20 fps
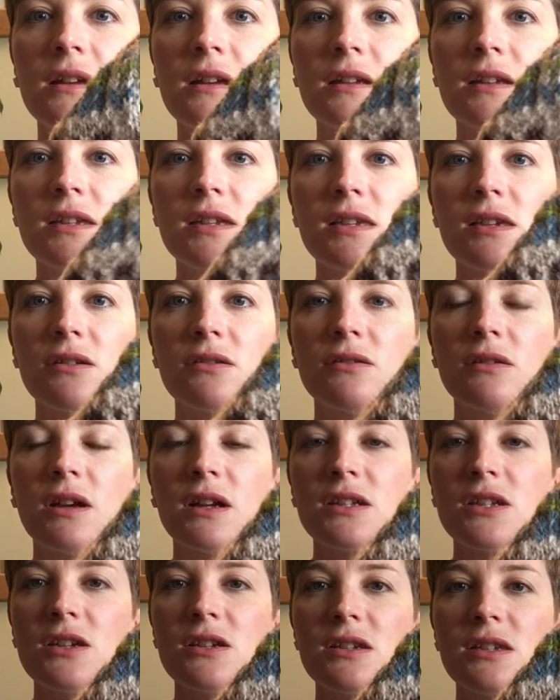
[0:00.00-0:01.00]
I
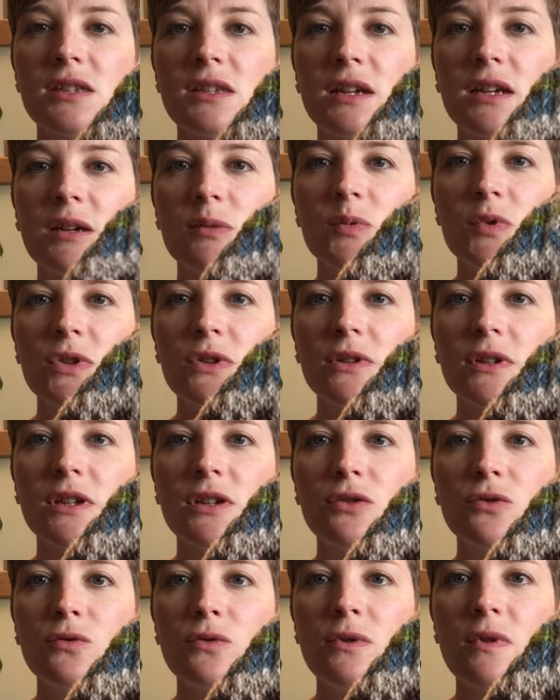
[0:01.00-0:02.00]
just absolutely
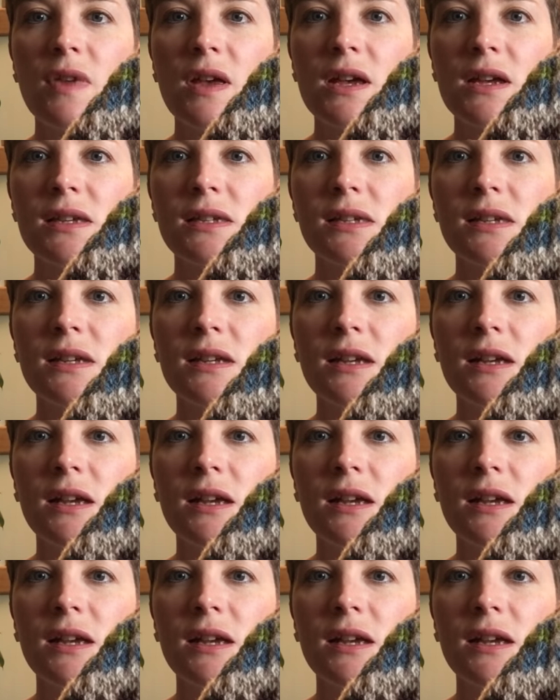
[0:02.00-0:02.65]
adore this.